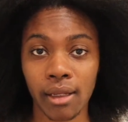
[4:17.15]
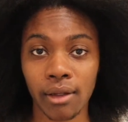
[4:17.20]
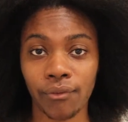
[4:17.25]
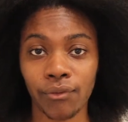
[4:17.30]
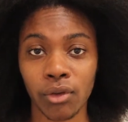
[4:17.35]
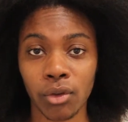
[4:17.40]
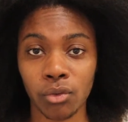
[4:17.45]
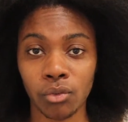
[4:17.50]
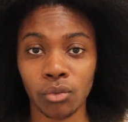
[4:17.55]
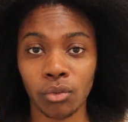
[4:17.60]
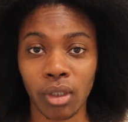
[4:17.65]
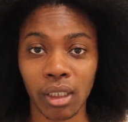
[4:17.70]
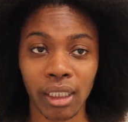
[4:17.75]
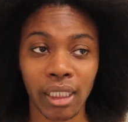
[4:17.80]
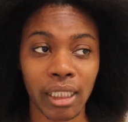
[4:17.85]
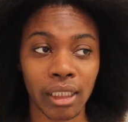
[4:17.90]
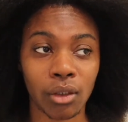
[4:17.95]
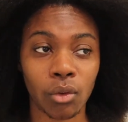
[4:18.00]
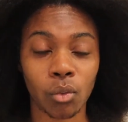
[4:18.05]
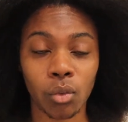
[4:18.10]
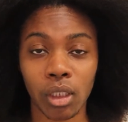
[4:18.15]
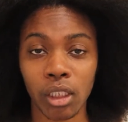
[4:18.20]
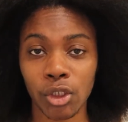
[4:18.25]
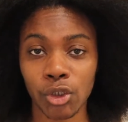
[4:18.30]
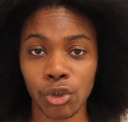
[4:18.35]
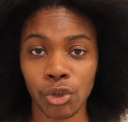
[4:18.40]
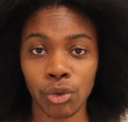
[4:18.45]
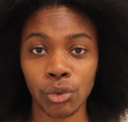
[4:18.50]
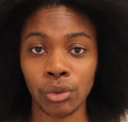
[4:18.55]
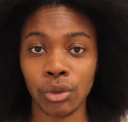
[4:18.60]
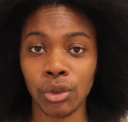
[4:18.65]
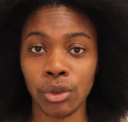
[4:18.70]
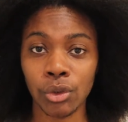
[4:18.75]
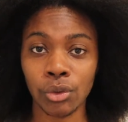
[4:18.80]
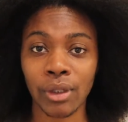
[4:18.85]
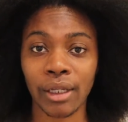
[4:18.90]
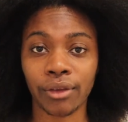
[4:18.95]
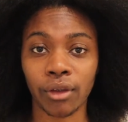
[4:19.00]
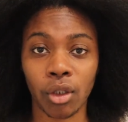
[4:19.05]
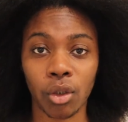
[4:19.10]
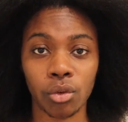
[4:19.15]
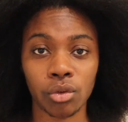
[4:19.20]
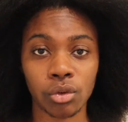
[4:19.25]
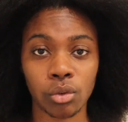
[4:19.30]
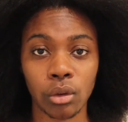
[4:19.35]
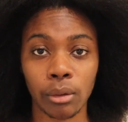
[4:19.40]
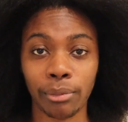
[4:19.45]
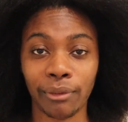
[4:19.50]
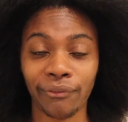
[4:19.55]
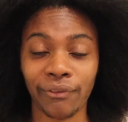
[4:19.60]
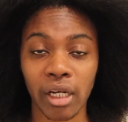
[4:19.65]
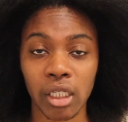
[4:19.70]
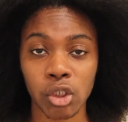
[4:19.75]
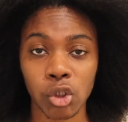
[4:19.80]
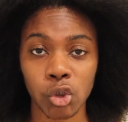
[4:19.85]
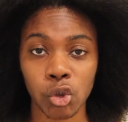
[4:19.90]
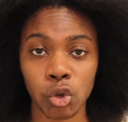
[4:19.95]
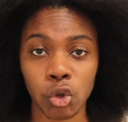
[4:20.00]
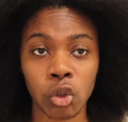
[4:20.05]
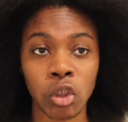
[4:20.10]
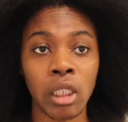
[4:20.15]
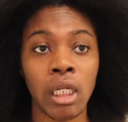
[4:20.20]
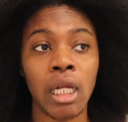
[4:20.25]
If you want to get the 1 and 2, you do have to go to a professional.